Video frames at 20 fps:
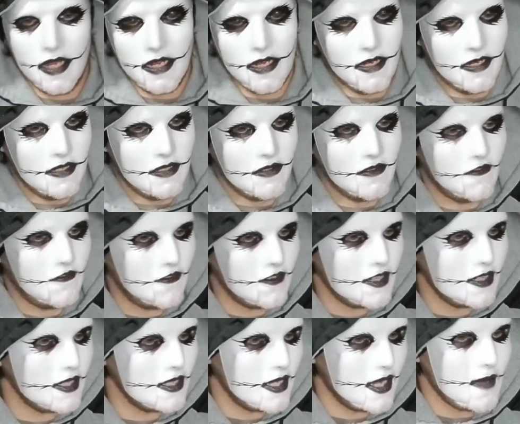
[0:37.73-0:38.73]
All right, so
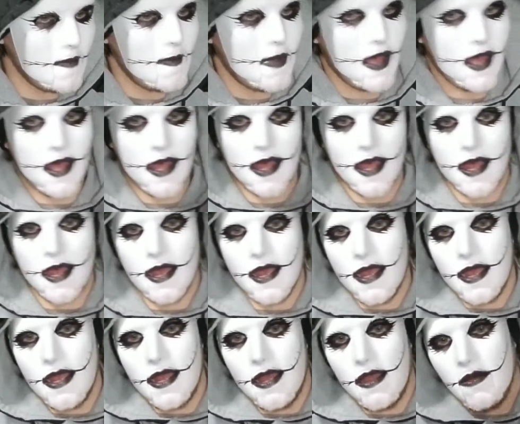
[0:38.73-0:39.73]
first up,
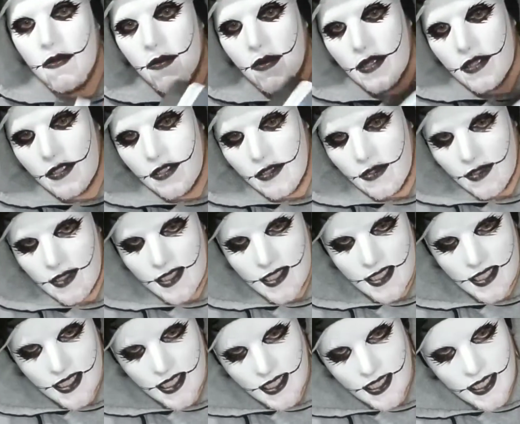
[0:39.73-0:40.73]
I want to
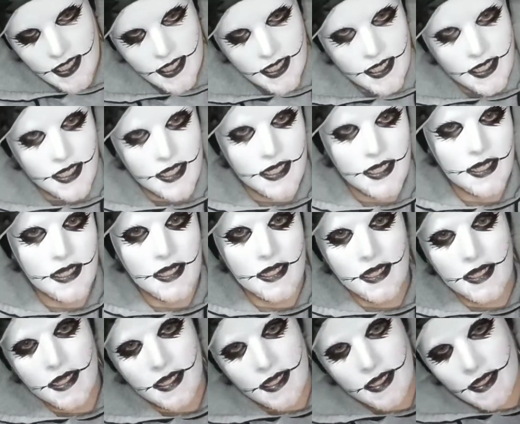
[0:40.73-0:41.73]
see
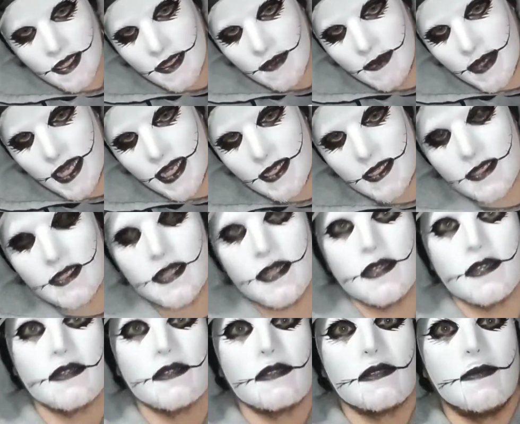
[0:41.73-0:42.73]
the bat
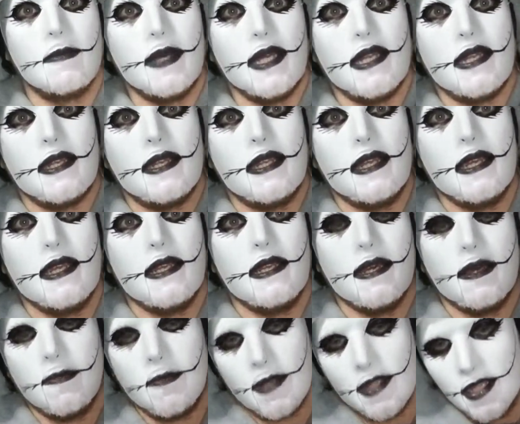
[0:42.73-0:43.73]
cycle. It's a bit dinged
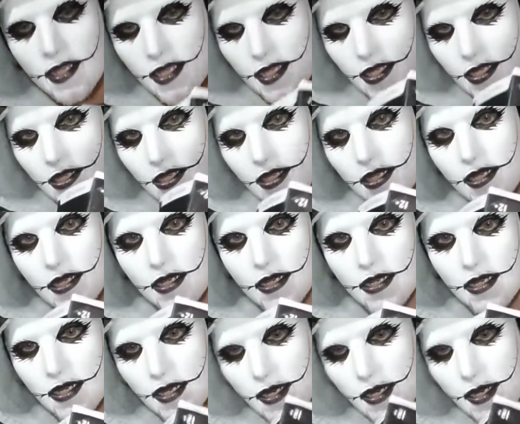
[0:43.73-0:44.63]
up on the edge there,